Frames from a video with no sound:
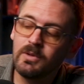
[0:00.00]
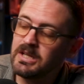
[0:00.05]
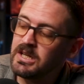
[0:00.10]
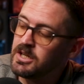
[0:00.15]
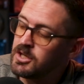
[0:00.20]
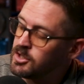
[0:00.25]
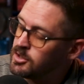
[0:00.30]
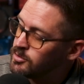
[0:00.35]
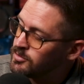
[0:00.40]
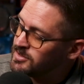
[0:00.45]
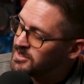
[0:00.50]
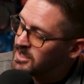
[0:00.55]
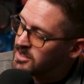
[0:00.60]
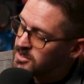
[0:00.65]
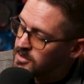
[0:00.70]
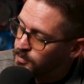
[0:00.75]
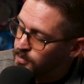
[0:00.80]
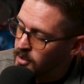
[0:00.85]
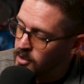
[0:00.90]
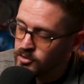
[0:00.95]
we need to do
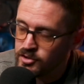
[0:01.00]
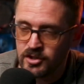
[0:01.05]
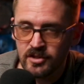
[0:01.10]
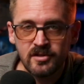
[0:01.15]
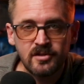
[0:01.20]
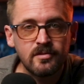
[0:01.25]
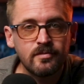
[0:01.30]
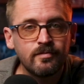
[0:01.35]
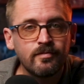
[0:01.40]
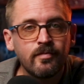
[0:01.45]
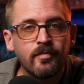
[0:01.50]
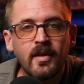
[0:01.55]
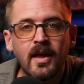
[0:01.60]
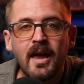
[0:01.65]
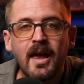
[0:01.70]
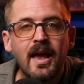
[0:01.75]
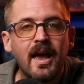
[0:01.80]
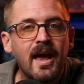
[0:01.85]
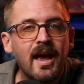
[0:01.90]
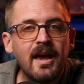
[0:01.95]
6 approaches
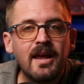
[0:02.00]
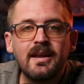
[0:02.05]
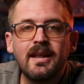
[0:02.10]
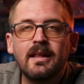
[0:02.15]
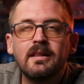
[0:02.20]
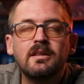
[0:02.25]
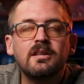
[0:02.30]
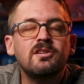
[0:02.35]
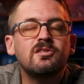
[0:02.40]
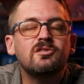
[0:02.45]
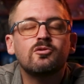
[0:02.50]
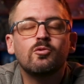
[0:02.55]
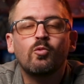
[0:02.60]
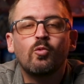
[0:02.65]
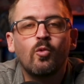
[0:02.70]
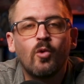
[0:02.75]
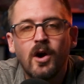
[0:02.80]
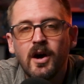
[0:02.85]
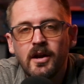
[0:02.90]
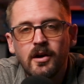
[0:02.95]
and at least
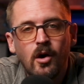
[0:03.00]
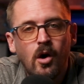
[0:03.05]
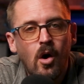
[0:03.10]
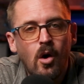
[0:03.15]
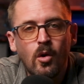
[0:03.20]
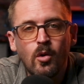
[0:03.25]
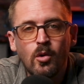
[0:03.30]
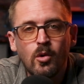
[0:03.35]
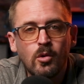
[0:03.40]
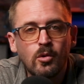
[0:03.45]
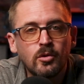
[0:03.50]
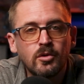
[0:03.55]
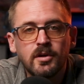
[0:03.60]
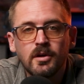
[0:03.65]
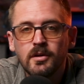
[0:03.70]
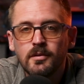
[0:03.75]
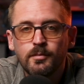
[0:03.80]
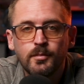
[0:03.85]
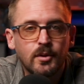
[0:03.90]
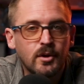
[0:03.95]
1 hold
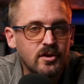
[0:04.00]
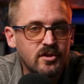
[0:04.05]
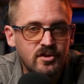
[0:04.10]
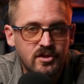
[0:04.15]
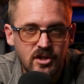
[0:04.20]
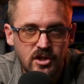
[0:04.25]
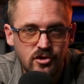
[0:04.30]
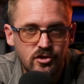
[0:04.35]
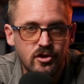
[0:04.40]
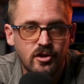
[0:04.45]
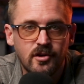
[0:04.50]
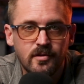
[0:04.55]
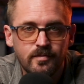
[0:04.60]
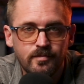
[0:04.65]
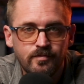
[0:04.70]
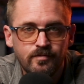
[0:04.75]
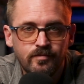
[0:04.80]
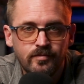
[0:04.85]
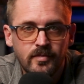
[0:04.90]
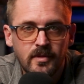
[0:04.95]
procedure.
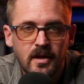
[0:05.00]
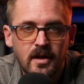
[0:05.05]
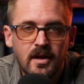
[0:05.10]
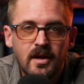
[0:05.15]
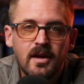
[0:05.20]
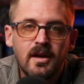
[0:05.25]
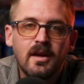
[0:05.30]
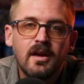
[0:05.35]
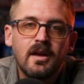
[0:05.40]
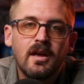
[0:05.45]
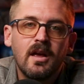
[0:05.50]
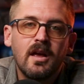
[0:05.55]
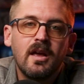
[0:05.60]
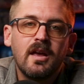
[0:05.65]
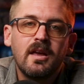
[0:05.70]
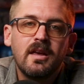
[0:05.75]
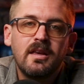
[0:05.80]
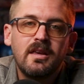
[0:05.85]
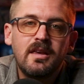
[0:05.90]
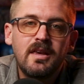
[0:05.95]

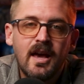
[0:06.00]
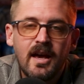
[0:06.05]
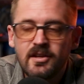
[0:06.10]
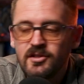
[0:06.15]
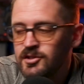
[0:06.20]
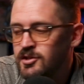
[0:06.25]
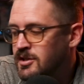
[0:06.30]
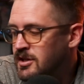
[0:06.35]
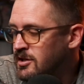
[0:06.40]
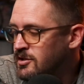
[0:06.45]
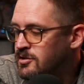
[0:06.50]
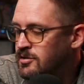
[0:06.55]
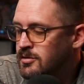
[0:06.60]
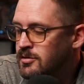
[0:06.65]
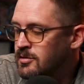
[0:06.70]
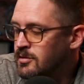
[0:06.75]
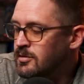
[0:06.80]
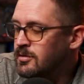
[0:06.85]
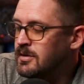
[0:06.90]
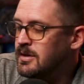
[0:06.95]
Yes, you need
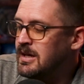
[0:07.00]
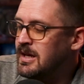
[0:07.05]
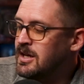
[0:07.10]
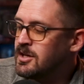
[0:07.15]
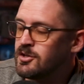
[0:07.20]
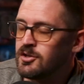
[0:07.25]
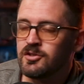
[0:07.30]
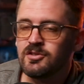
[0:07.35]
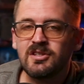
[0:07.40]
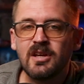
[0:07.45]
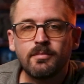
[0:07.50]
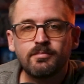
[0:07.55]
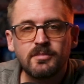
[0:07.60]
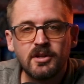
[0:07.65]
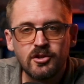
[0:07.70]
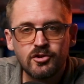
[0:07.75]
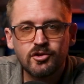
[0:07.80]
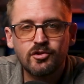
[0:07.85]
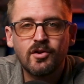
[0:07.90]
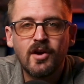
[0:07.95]
to intercept
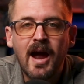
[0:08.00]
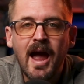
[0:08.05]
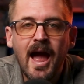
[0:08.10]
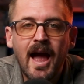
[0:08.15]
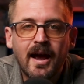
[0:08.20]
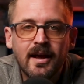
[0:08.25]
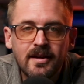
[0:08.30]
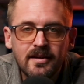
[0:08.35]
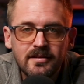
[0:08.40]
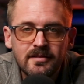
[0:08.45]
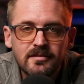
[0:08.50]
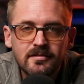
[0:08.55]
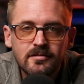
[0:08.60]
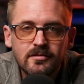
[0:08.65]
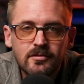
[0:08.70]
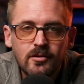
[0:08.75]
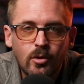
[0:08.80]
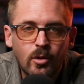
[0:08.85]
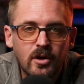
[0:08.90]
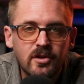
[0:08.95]
and track
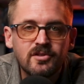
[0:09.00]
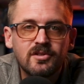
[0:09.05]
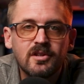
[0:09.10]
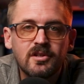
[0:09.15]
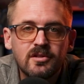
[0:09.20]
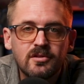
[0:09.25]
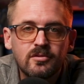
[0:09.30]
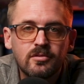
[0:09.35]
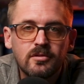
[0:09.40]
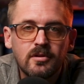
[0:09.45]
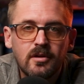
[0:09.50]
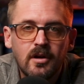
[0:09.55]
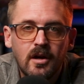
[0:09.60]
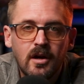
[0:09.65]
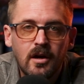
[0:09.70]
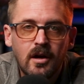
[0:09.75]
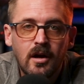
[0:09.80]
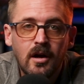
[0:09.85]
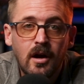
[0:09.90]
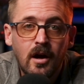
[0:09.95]
courses
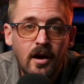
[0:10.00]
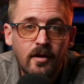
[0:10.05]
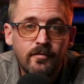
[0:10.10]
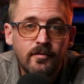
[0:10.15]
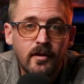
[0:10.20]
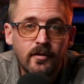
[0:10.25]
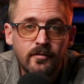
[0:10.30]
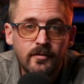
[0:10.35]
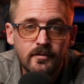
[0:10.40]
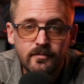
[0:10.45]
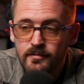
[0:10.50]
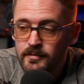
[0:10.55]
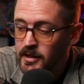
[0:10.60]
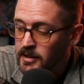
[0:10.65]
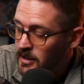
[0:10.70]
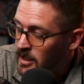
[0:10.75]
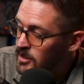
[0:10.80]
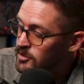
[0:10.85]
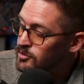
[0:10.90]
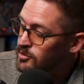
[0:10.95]
off of
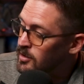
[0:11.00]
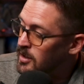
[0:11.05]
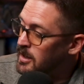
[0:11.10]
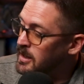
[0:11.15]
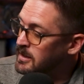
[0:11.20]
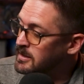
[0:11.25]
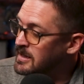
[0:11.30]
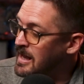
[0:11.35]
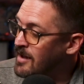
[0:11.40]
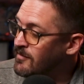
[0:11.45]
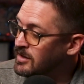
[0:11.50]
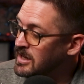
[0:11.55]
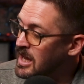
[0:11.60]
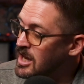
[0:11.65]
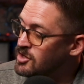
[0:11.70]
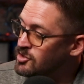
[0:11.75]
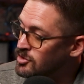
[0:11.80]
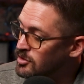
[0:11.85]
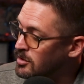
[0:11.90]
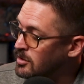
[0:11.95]
electronic
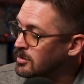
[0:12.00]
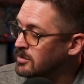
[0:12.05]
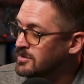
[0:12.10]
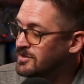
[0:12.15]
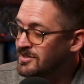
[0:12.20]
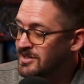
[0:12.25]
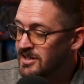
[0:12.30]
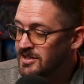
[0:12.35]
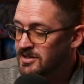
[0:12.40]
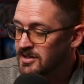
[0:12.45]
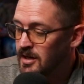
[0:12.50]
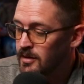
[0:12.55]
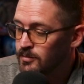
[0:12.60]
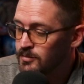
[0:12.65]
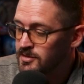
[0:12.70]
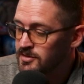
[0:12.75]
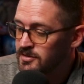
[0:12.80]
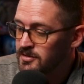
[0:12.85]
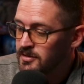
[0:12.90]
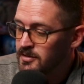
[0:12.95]
navigational
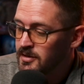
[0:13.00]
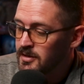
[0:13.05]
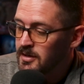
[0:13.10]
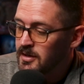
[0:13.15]
systems.